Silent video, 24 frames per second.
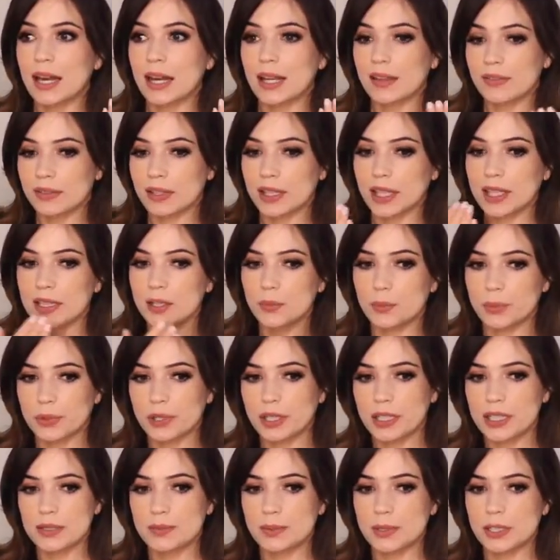And I feel like the
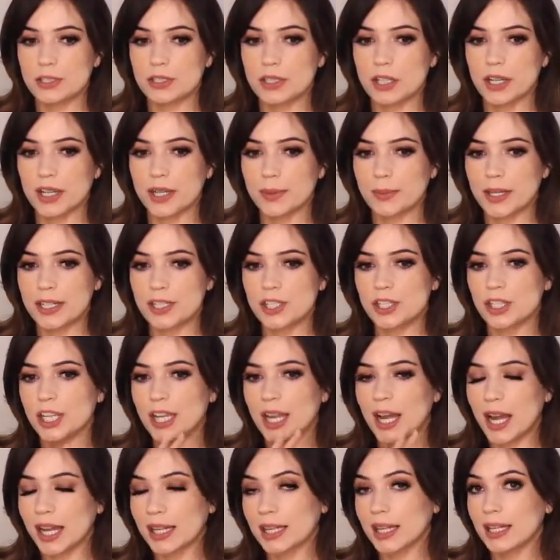Britney Spears documentary
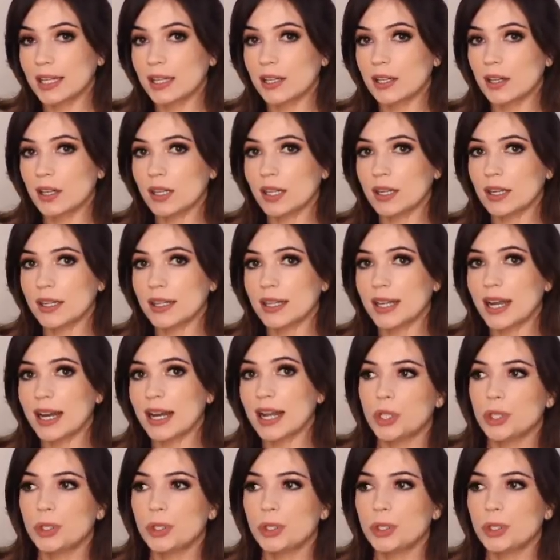highlighted a lot of that.